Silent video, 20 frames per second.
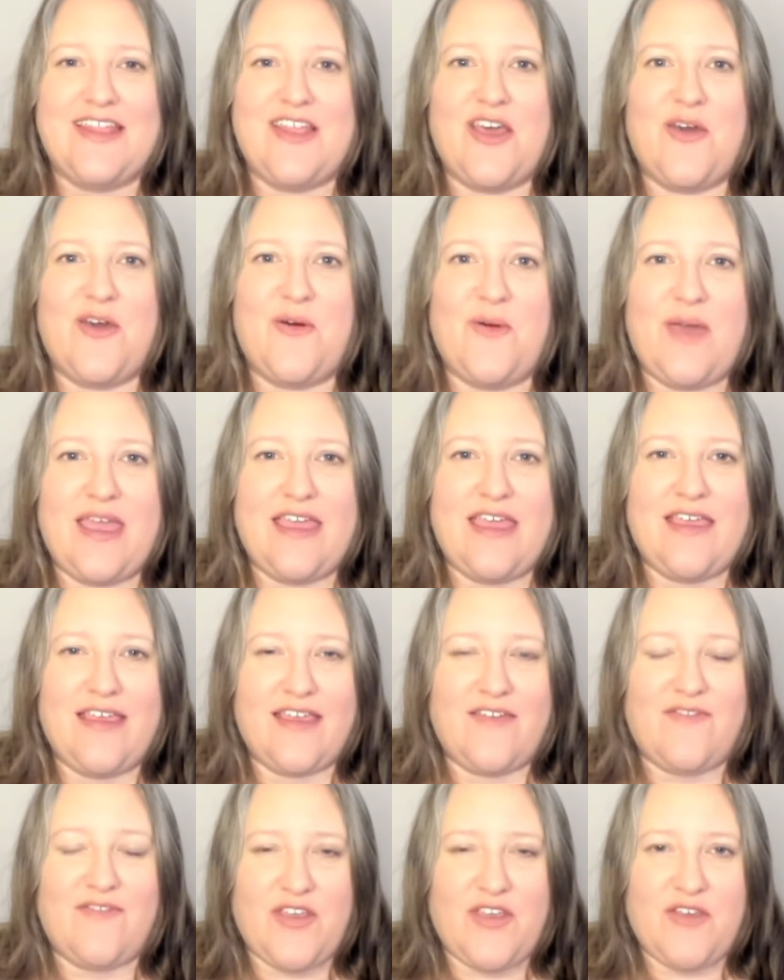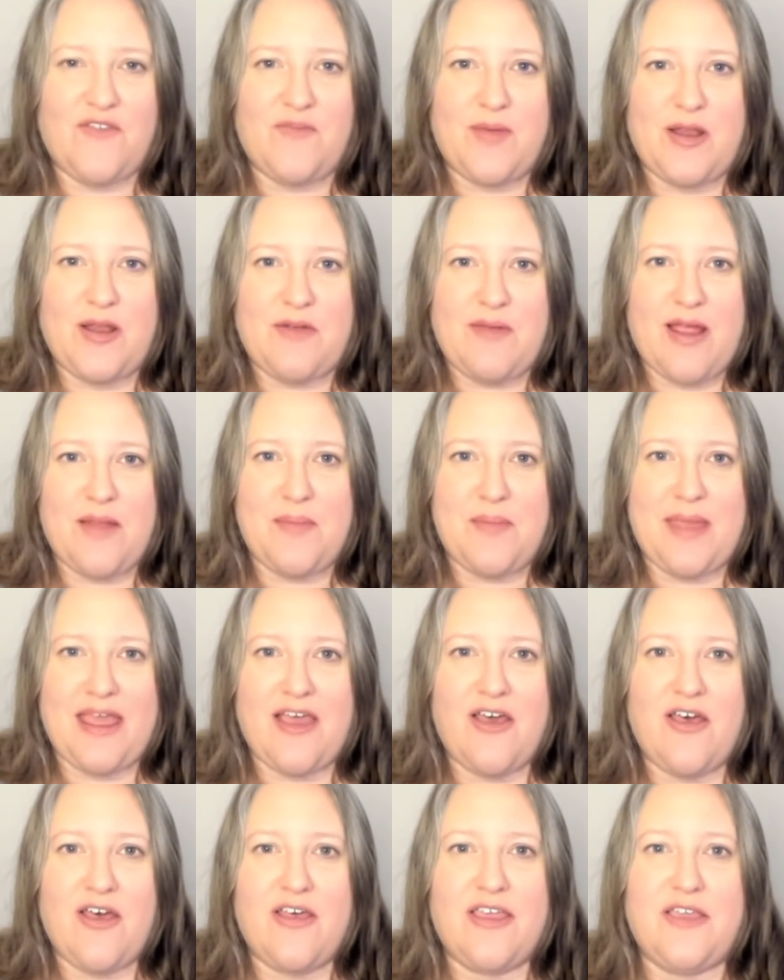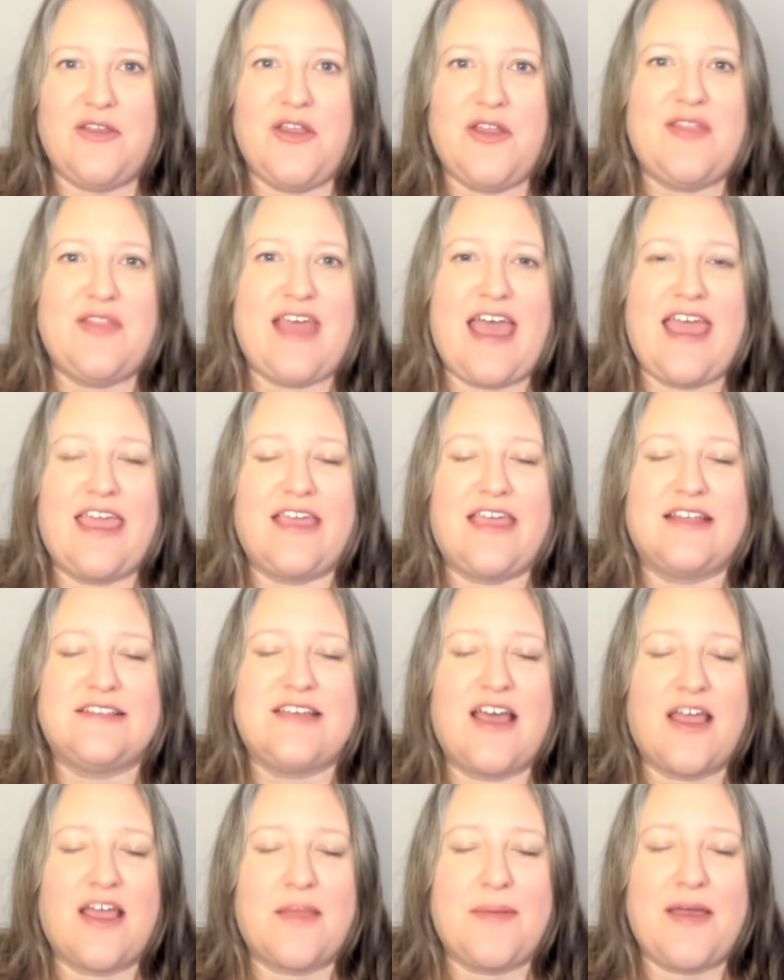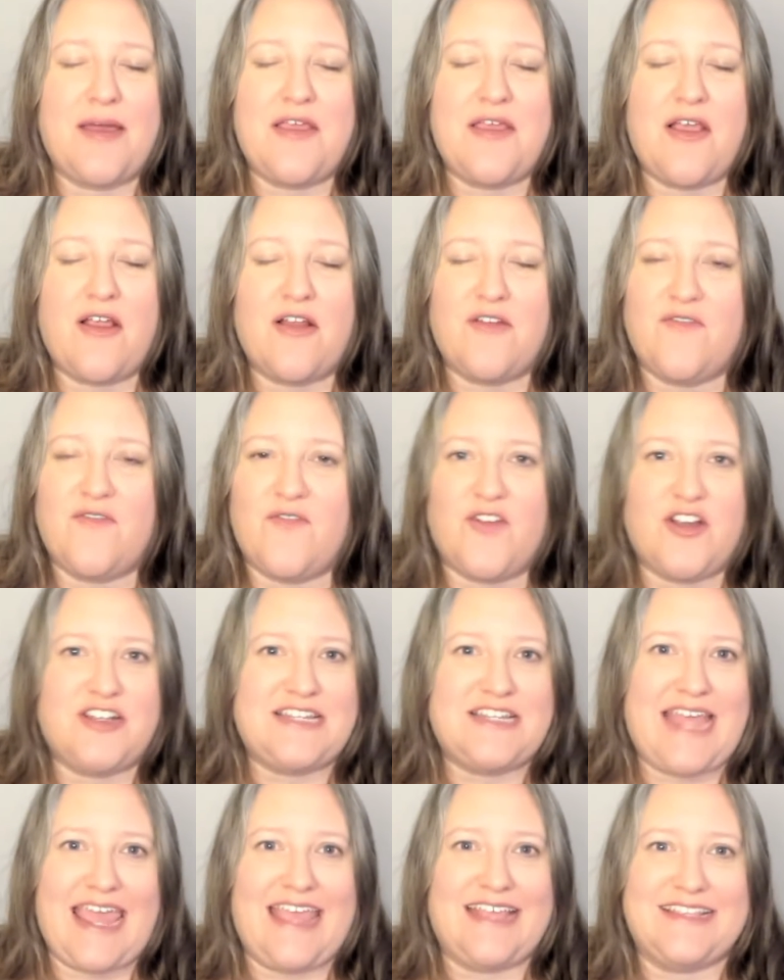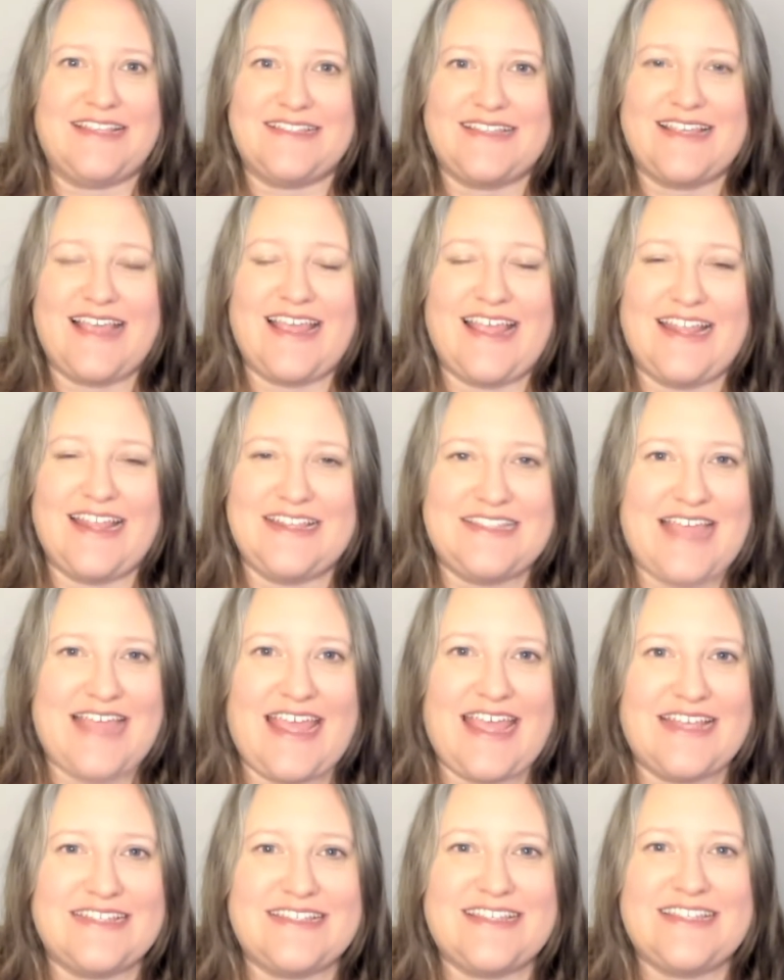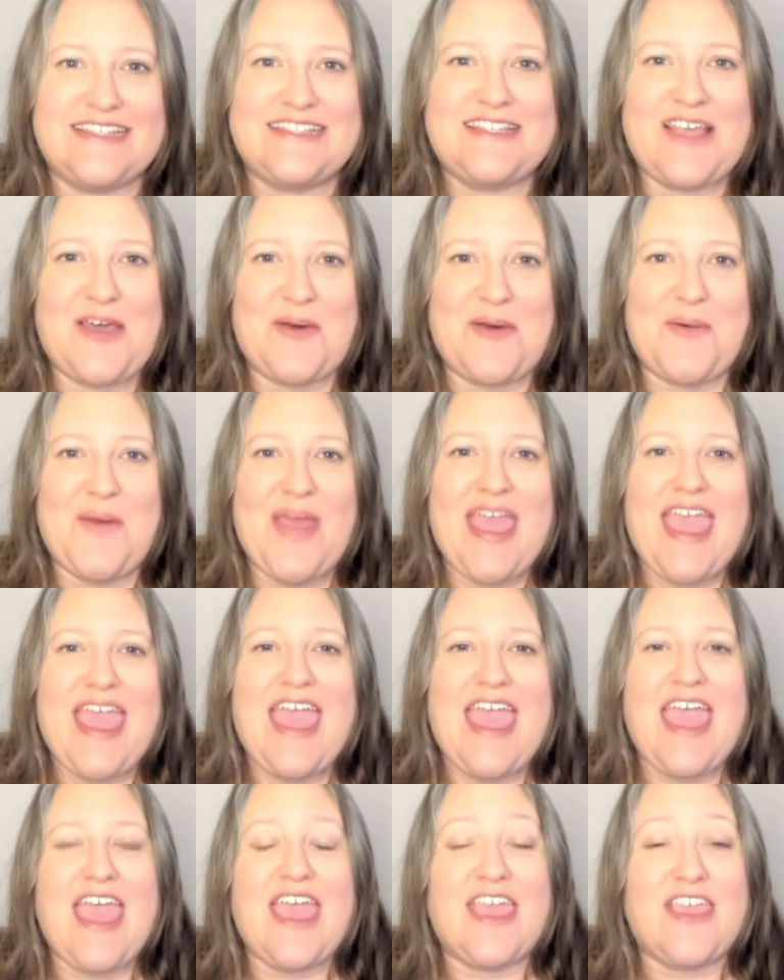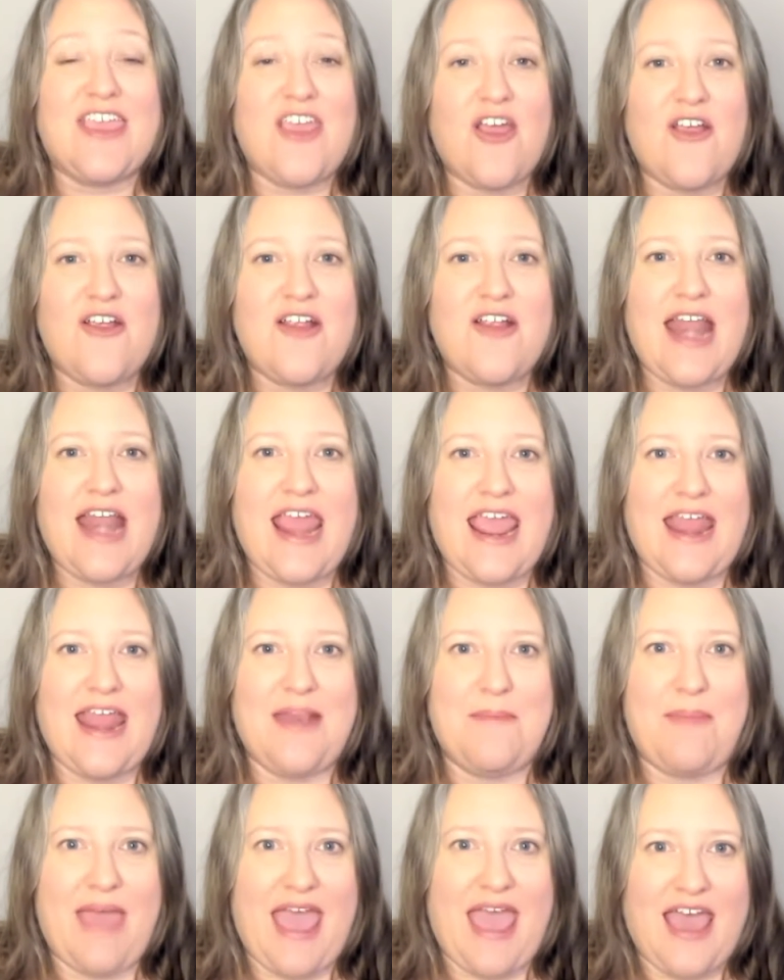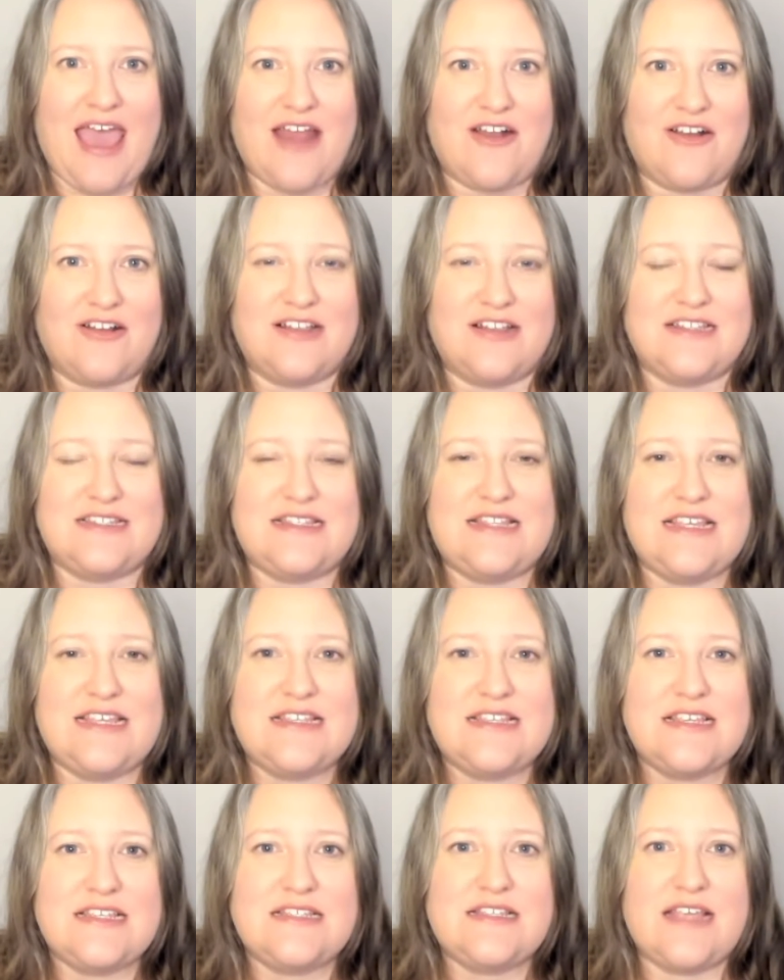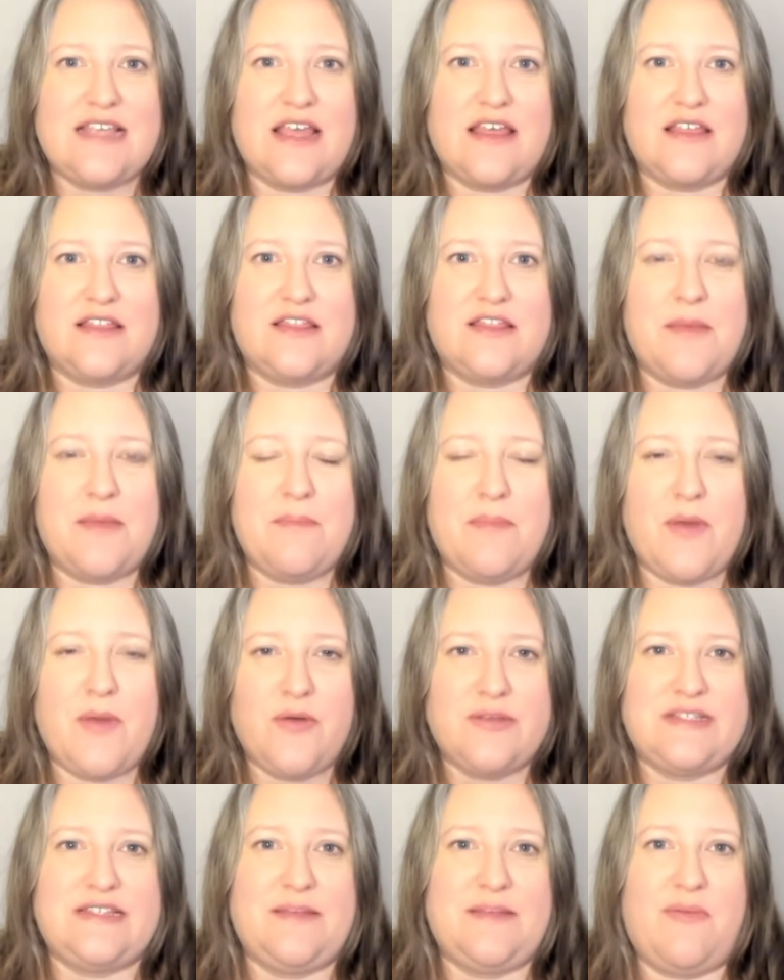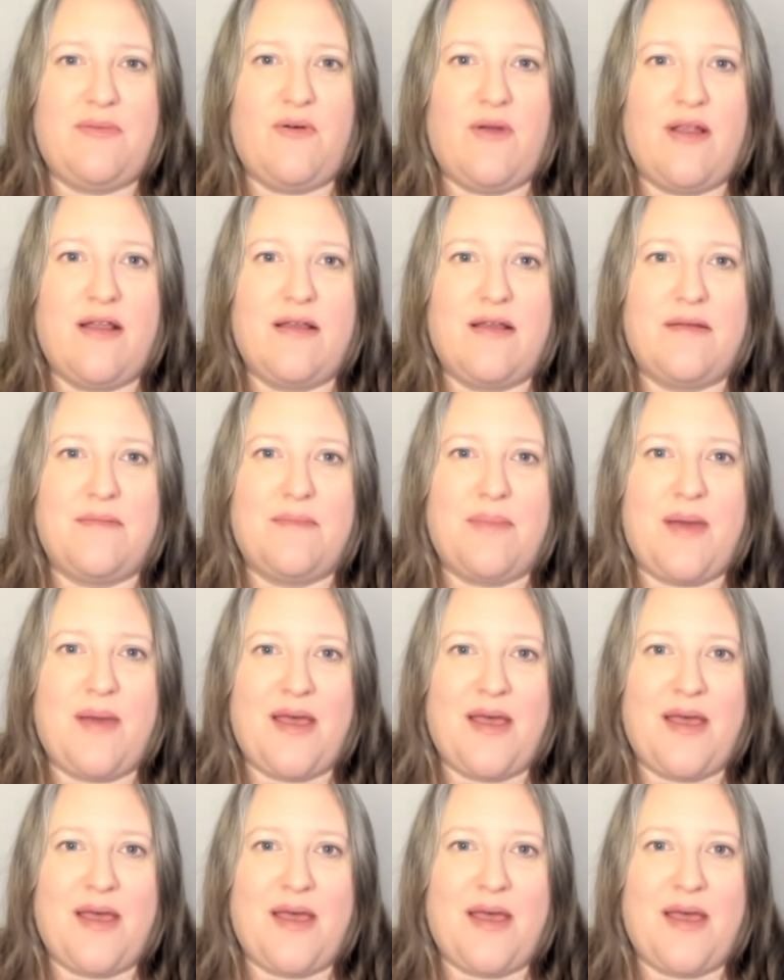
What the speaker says: though if you've been around me at all, you know that I could talk about yarn for days and days. So, yarn and patterns. This is the most important,